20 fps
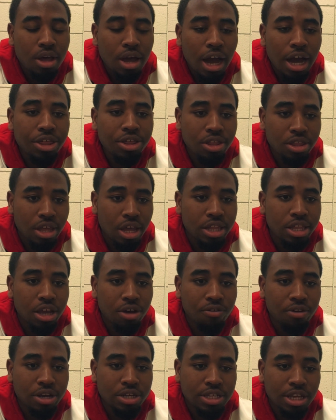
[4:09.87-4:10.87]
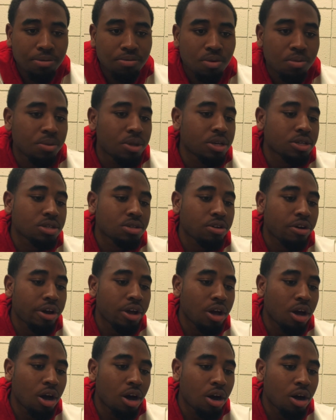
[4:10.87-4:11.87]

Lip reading: I think the idea really stems from this, right?